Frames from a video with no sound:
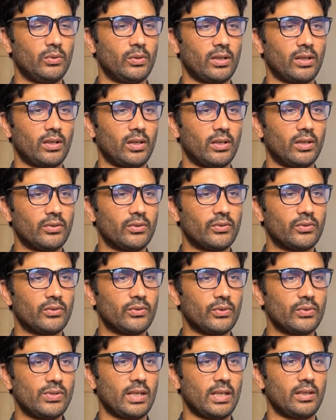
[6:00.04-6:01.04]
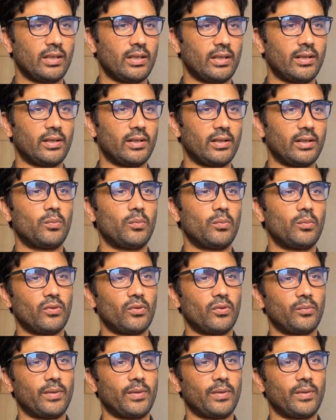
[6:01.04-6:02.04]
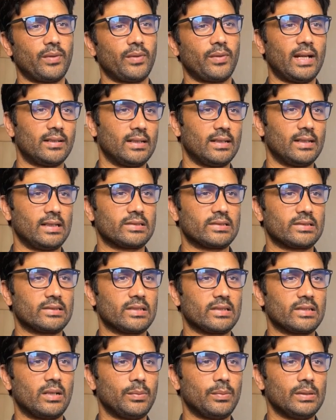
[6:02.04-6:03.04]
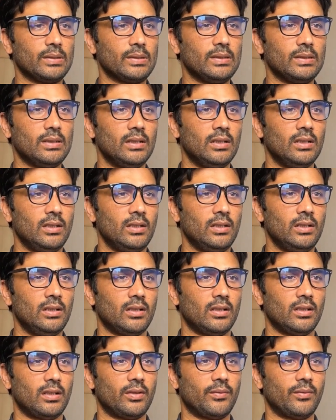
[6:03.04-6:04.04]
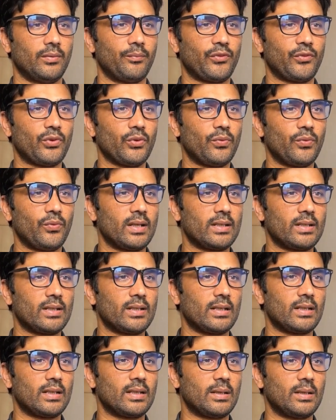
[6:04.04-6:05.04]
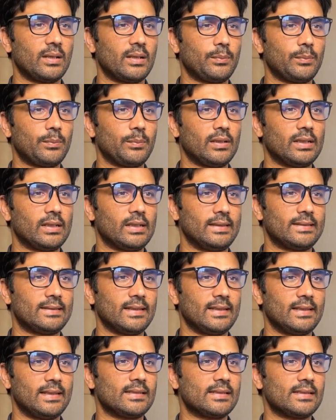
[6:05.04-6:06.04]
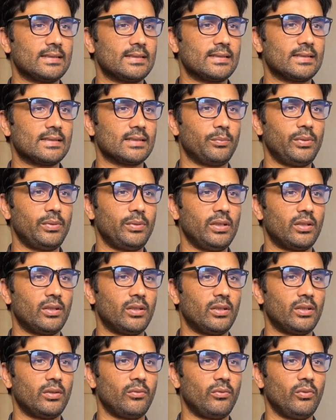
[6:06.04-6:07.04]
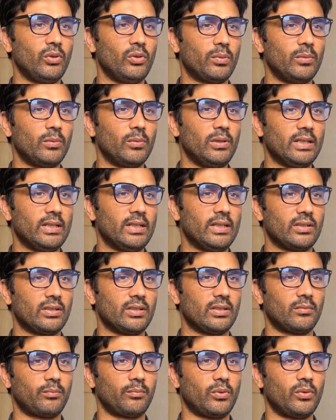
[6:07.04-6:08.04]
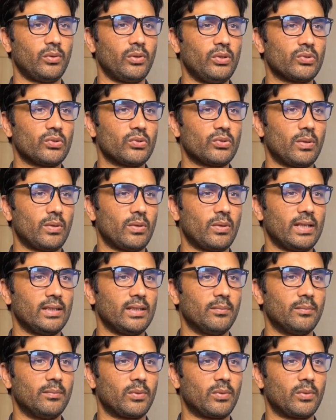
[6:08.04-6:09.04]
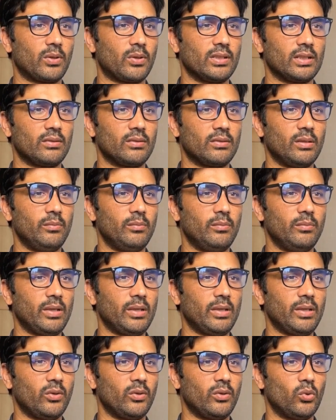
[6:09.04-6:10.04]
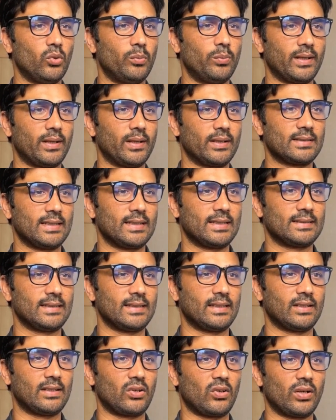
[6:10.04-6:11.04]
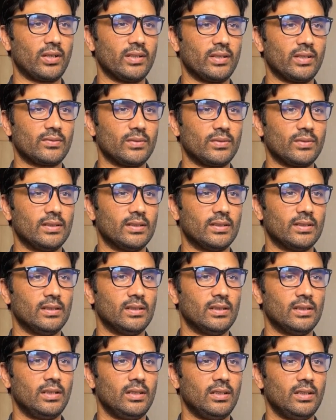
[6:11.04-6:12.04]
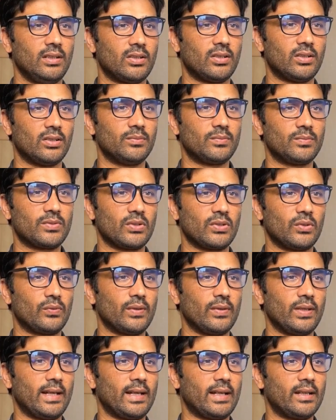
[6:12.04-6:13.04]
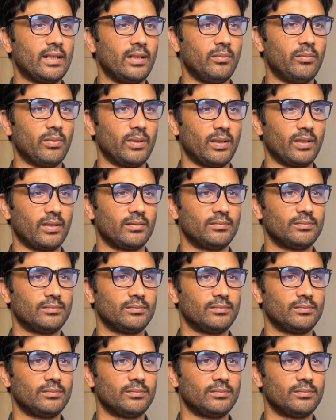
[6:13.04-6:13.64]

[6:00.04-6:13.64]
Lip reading: can also change and adopt from that example. So for example, this says peer-reviewed publication produced by the project will be made open access in accordance with the terms of the agreement.